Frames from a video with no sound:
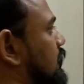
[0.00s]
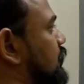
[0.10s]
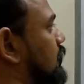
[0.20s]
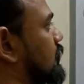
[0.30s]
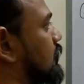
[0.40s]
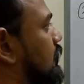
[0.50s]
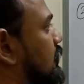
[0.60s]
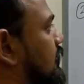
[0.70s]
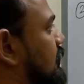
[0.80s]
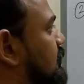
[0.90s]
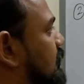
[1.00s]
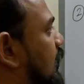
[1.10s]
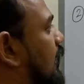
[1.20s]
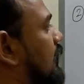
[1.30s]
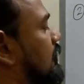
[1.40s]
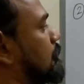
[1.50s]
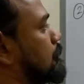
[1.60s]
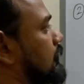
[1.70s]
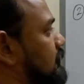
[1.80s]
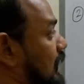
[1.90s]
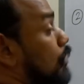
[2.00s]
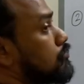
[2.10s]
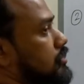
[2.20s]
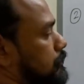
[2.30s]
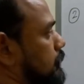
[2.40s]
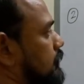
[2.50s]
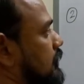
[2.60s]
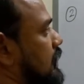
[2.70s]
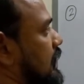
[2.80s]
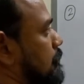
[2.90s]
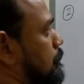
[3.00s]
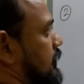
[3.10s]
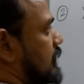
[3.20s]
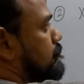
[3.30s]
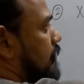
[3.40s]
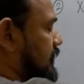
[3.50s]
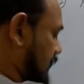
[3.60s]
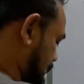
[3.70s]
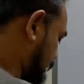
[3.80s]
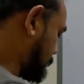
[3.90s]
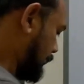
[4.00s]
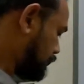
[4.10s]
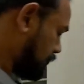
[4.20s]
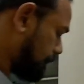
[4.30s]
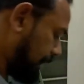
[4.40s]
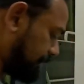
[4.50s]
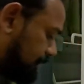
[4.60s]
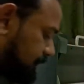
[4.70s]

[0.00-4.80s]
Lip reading: a countable but infinite spectrum like